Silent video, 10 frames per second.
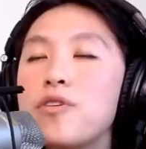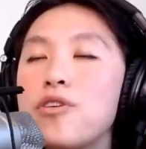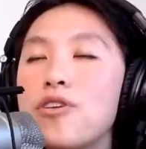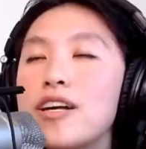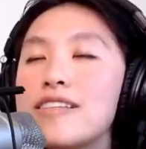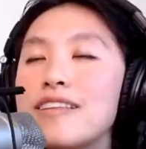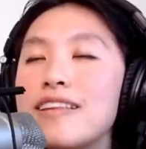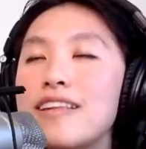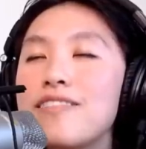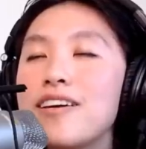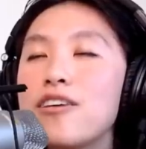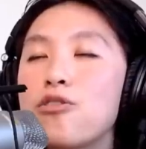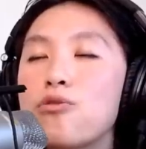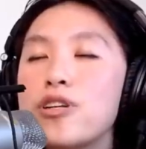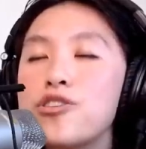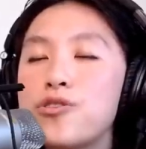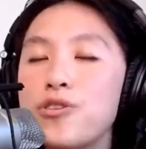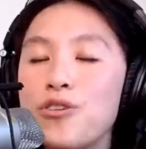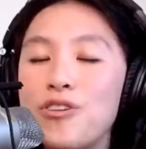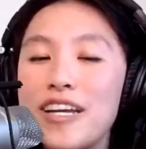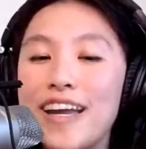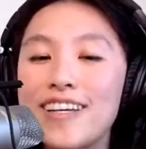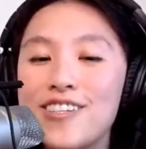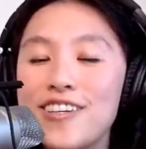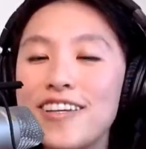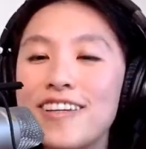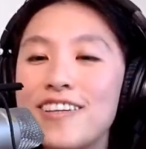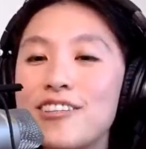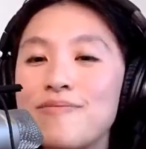purest living original creation,